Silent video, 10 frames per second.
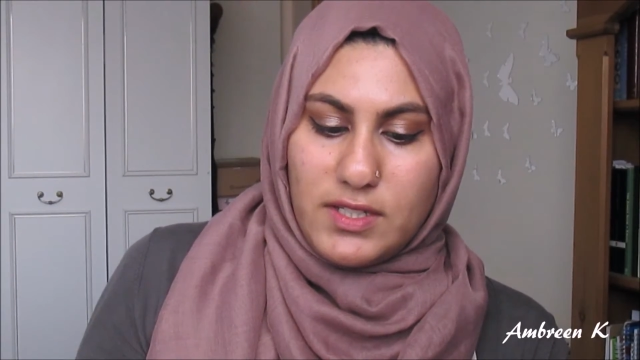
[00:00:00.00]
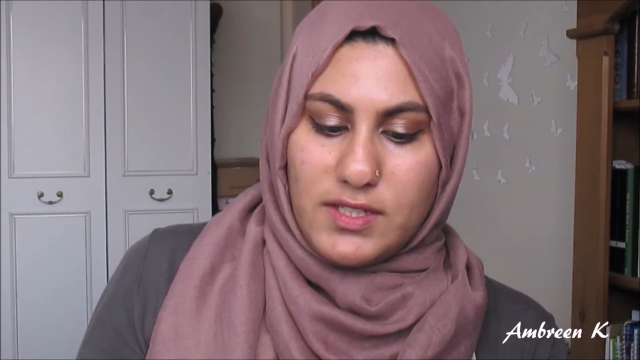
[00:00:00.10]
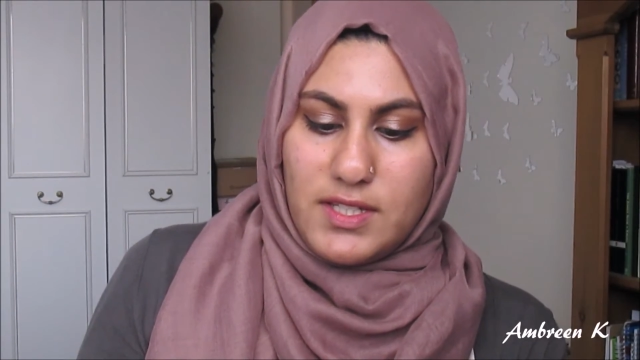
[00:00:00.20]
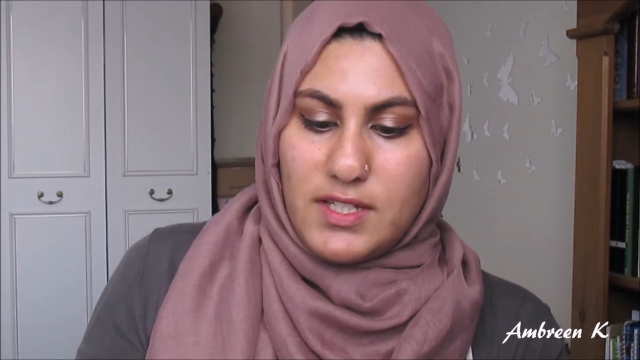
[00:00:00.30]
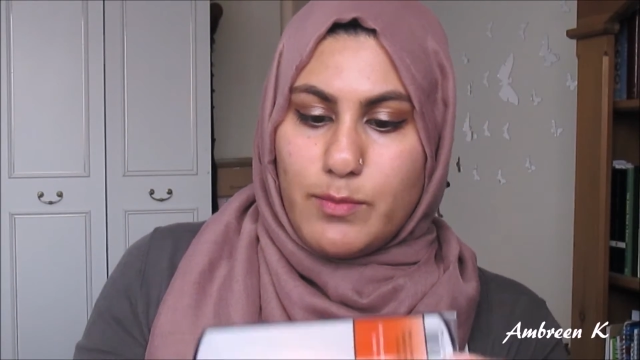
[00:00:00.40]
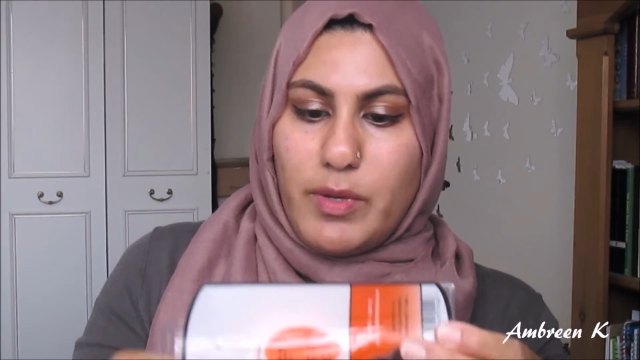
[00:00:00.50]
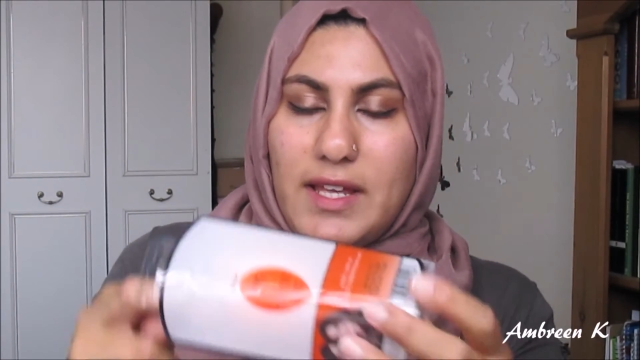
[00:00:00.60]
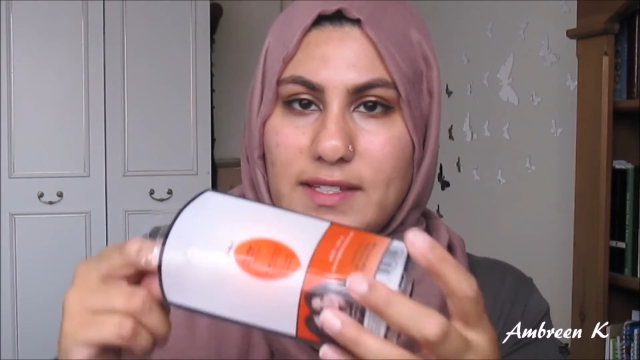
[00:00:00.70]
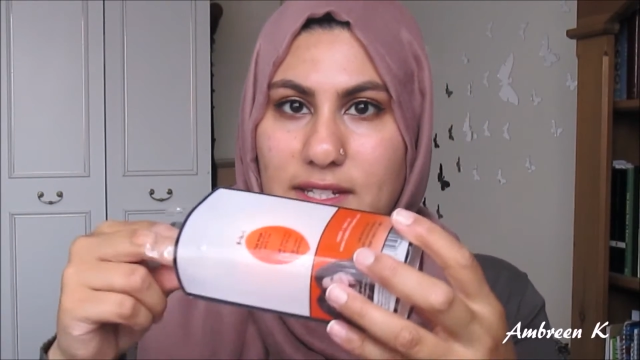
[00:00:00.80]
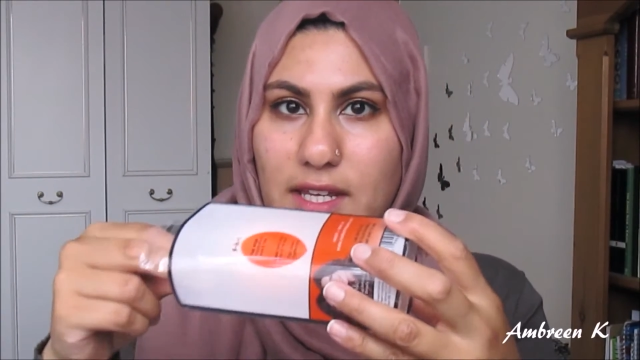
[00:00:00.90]
It's this
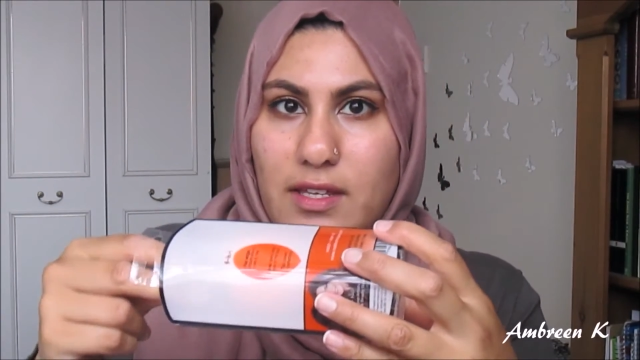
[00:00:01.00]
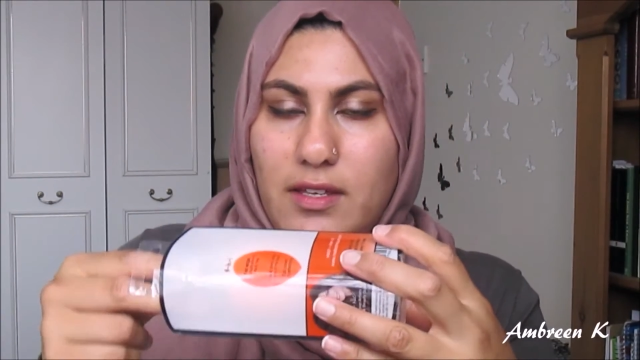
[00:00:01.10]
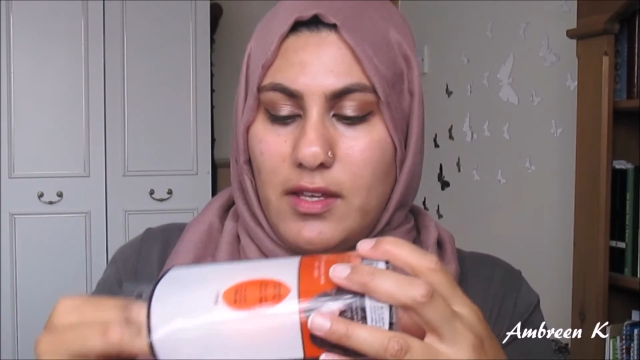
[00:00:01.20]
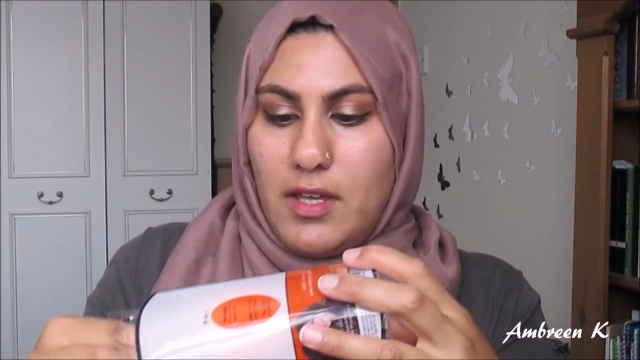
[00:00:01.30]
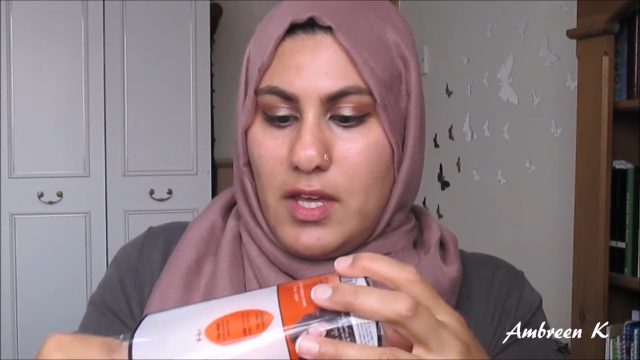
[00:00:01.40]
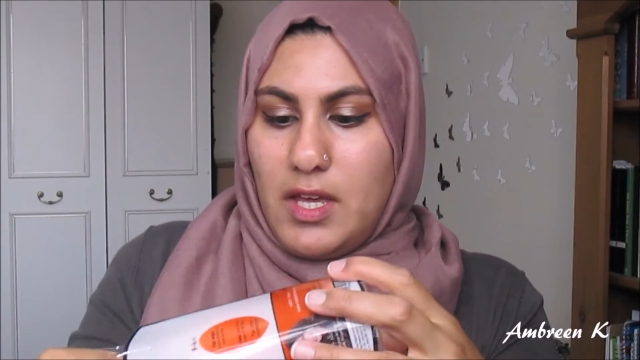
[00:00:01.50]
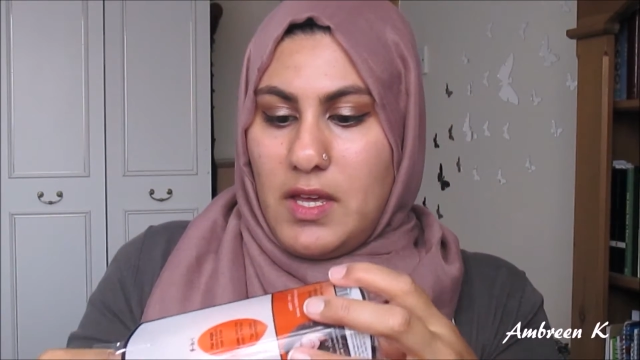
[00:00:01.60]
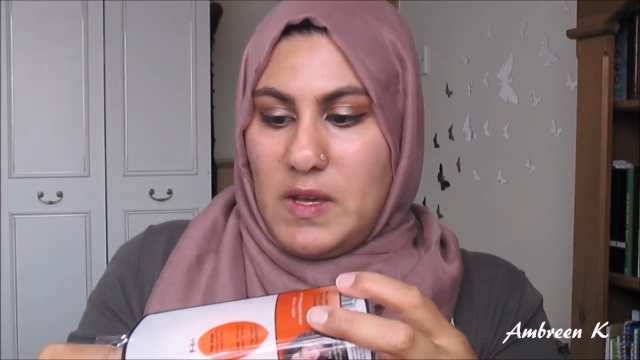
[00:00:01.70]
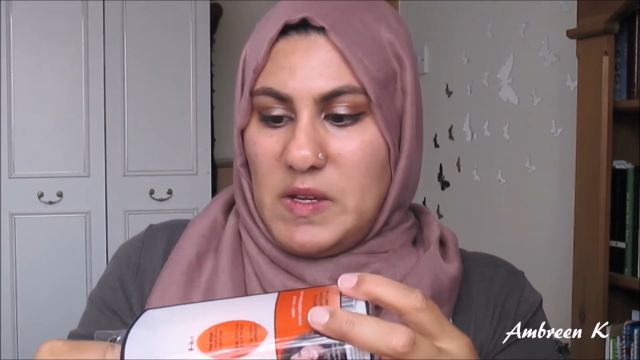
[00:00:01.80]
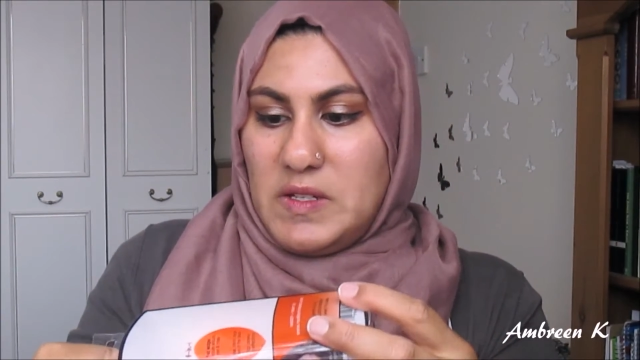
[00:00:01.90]
plastic
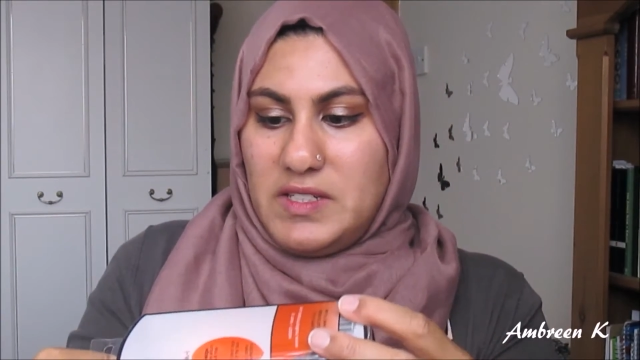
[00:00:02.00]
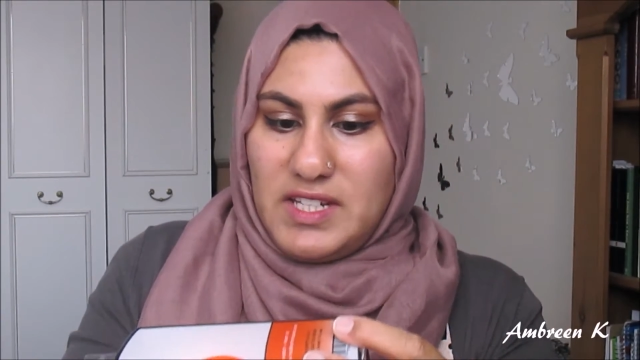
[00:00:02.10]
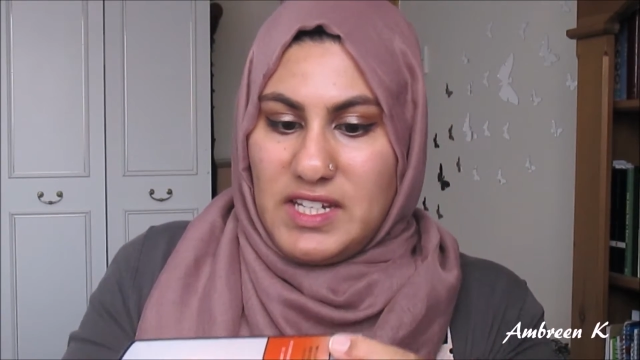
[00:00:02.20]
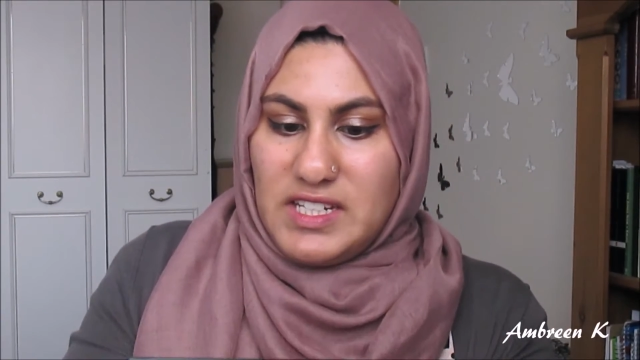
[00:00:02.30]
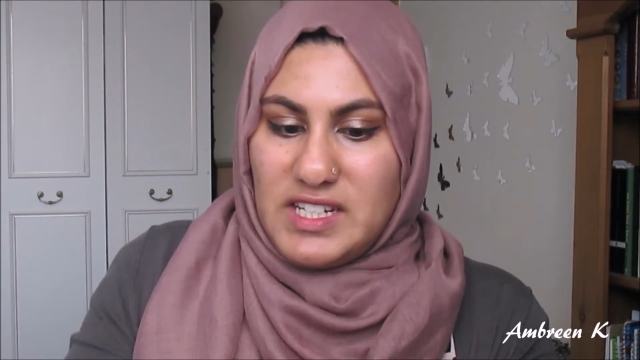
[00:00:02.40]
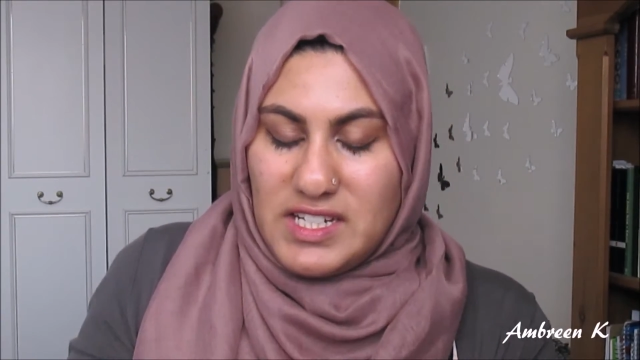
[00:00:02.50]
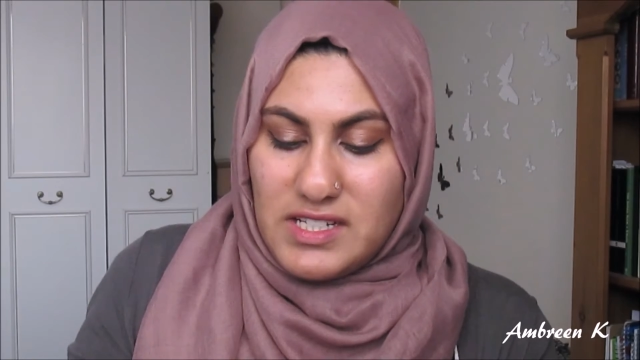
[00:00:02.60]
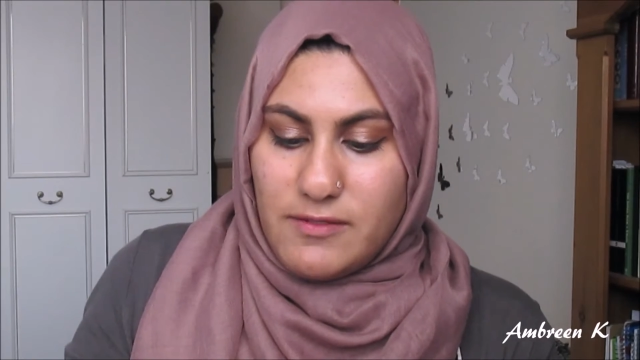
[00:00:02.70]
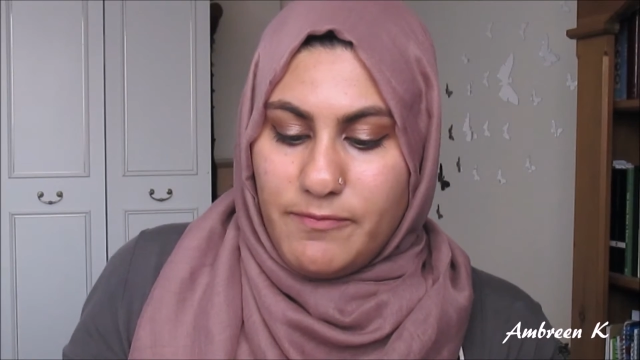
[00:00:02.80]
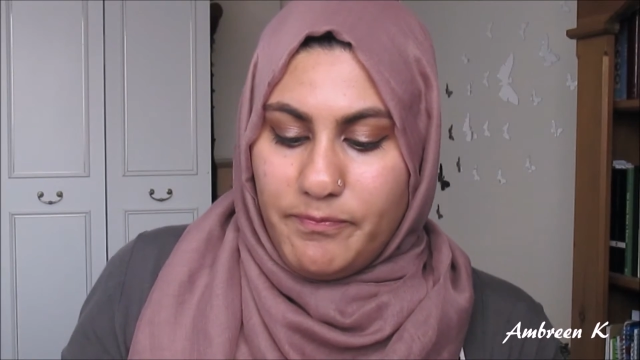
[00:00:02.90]
container.